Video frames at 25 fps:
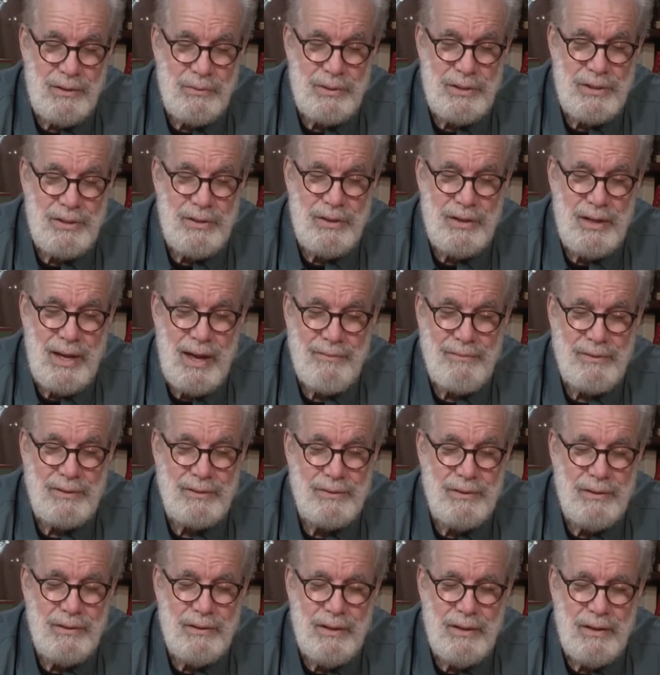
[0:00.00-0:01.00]
where you'd have a
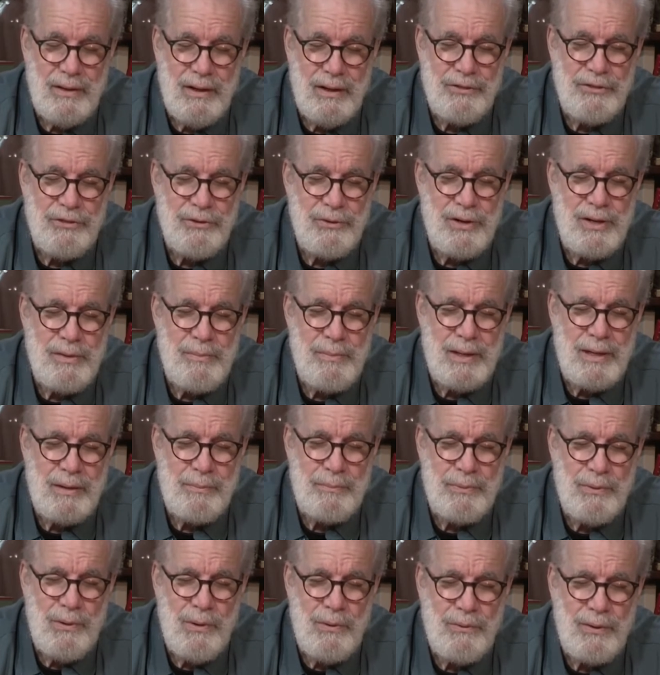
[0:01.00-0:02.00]
30-minute
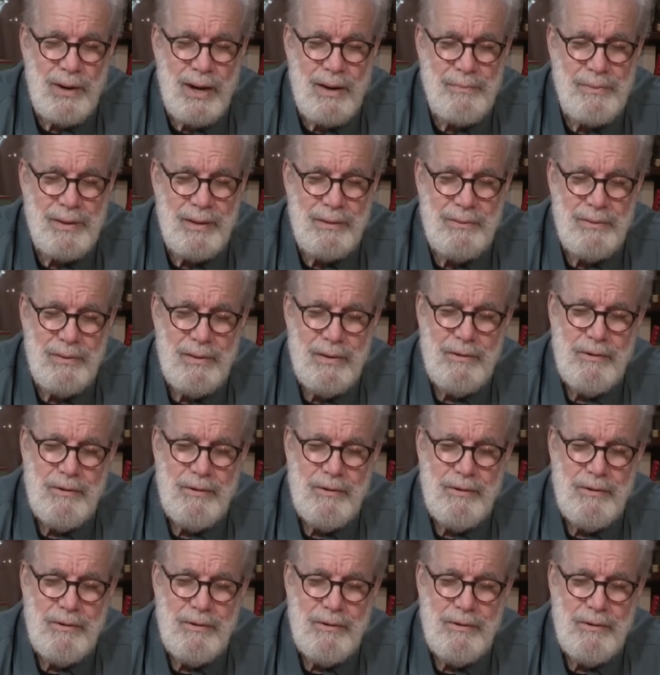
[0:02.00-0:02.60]
program that